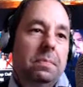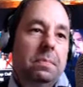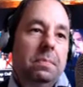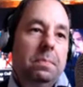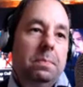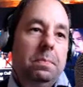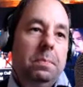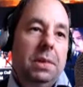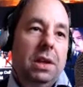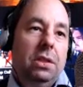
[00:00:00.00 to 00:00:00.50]

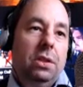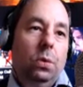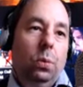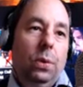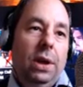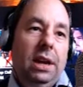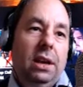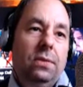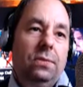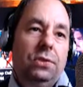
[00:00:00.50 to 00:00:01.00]
In the
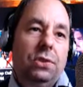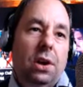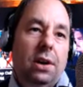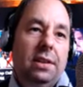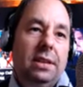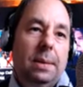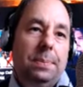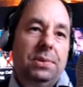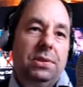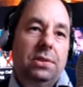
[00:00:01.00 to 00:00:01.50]
wake of Johnny
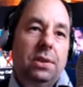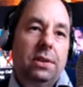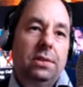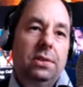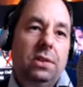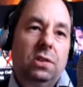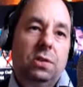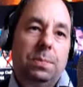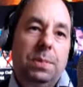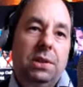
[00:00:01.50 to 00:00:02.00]
Depp's sudden
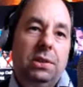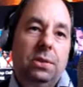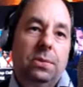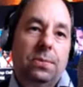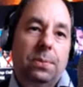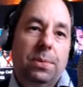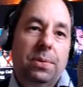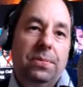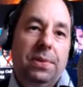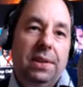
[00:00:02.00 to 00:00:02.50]
dismissal
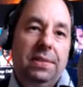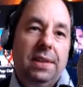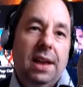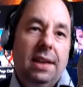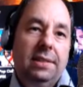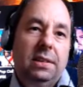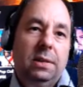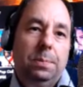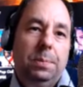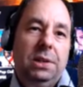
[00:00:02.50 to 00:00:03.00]
from the
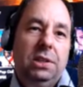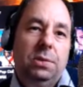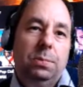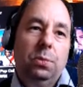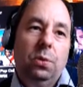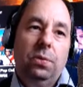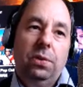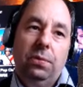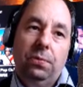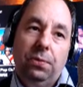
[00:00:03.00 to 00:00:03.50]
Fantastic Beasts
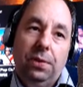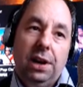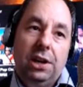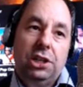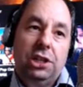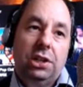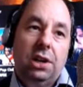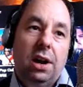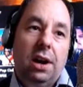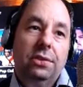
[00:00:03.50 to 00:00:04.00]
movie
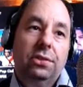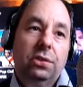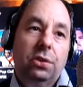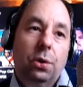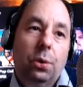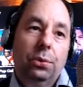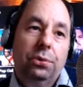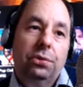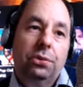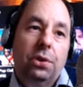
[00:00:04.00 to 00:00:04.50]
franchise,
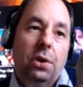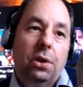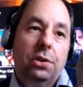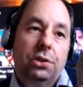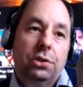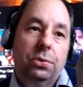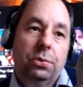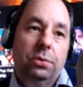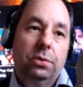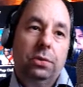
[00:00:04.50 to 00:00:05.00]
co-star
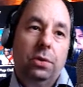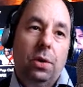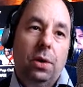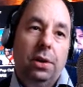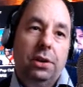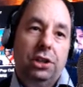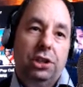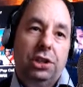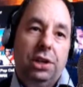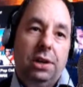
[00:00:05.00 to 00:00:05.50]
Jude Law
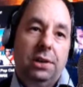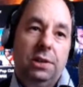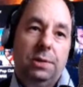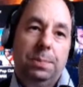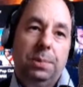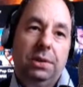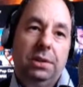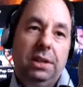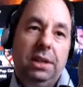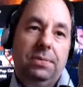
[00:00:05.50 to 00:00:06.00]
has shared his
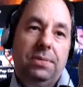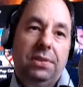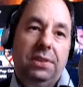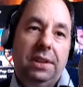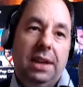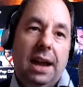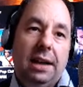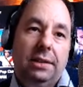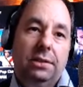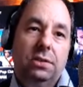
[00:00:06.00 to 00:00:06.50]
belief that the
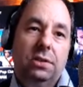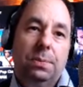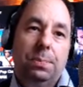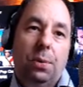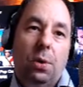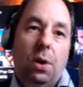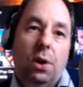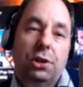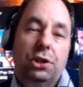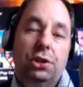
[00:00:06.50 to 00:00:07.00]
actor's
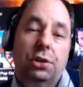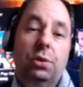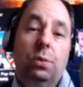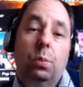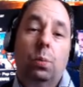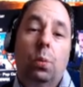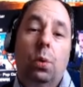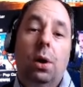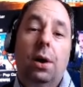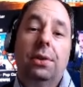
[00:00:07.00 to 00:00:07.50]
departure
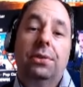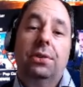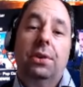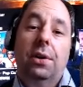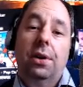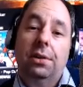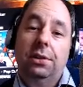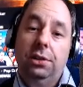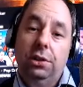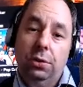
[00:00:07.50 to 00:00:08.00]
was
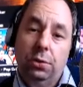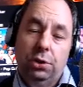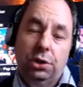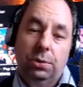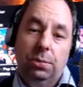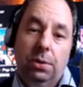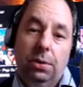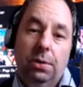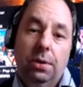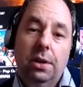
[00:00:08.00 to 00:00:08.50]

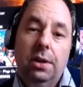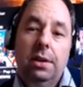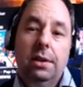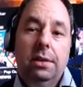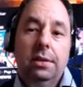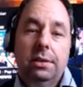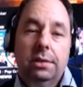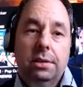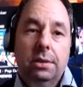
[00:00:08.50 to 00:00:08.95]
unusual. So